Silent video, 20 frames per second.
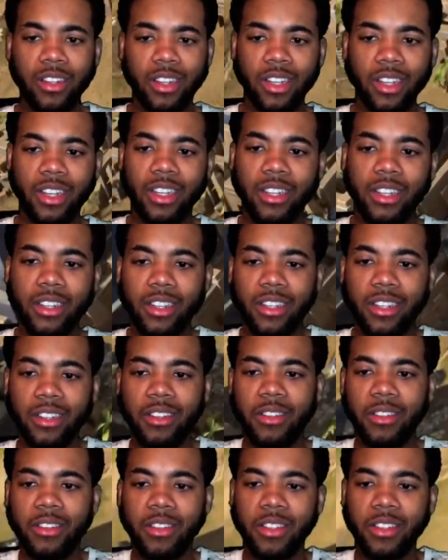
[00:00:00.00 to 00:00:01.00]
okay. for power
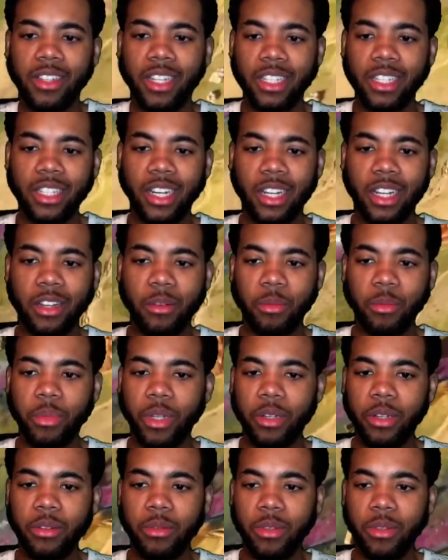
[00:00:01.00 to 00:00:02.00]
has led him like deep
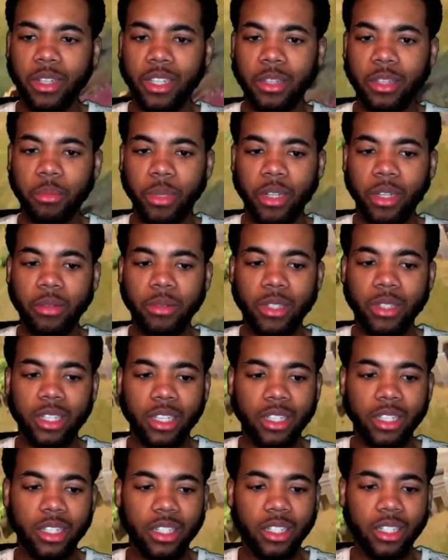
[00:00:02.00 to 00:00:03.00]
into the shifting
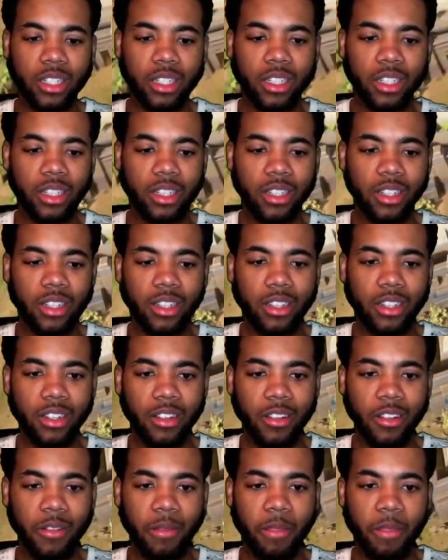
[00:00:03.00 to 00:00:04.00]
sands, where
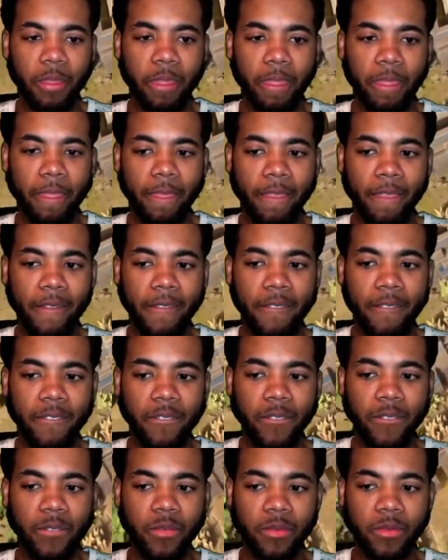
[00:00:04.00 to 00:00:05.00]
he contends with the
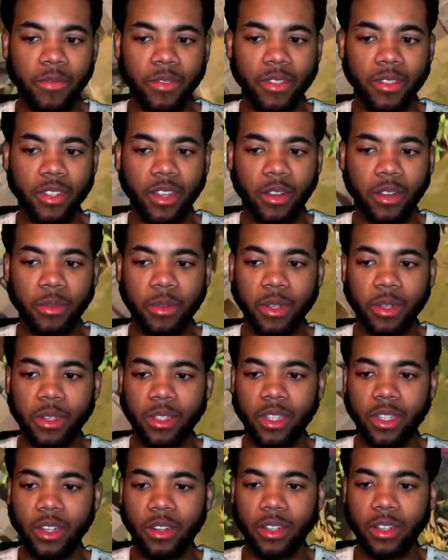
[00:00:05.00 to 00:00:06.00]
likes of an oh,
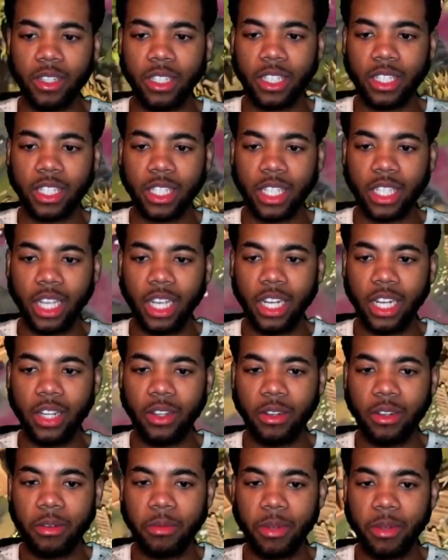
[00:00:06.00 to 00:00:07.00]
unbreakable no,
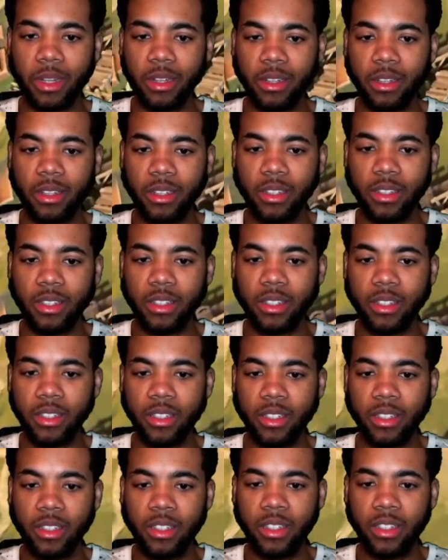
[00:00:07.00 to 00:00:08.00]

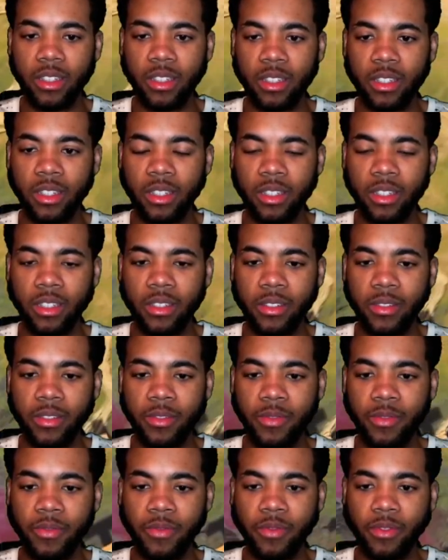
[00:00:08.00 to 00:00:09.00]
Citra, the imperishable.